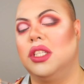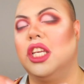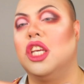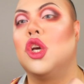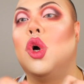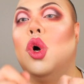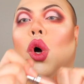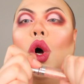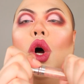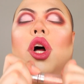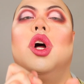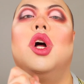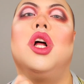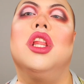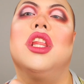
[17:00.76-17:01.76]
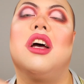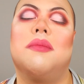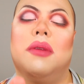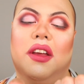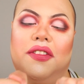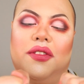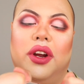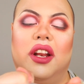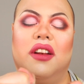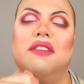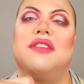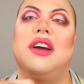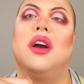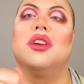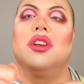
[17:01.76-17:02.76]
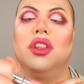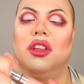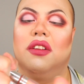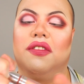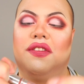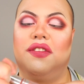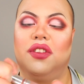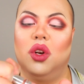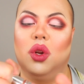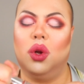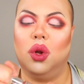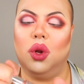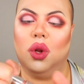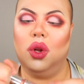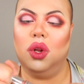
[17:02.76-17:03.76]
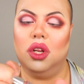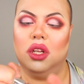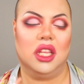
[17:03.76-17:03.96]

Dior that my friend found on the floor.